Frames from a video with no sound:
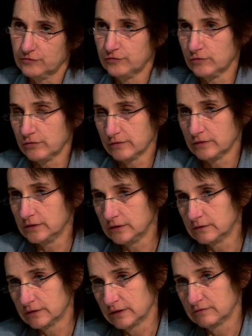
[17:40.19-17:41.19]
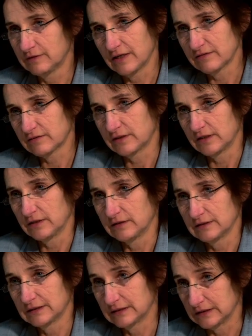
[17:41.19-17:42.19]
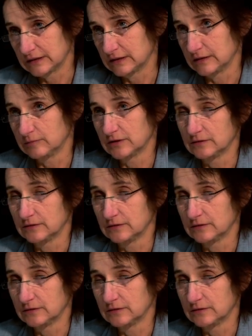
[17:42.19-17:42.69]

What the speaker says: for the neurovascular system.